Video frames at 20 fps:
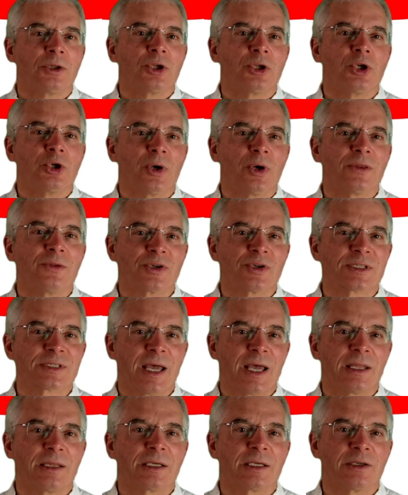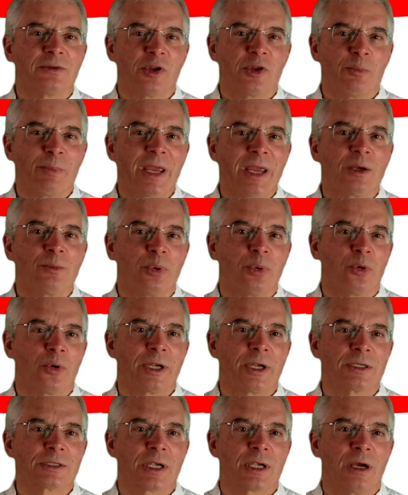to your understanding of the main
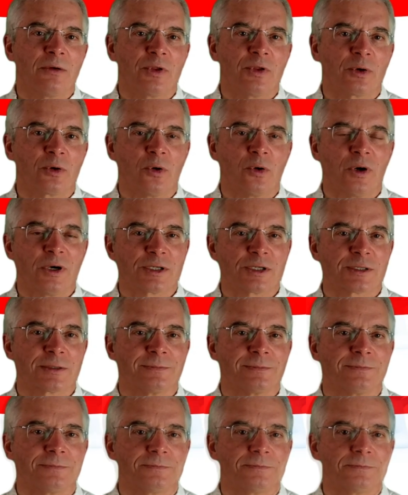points of the course.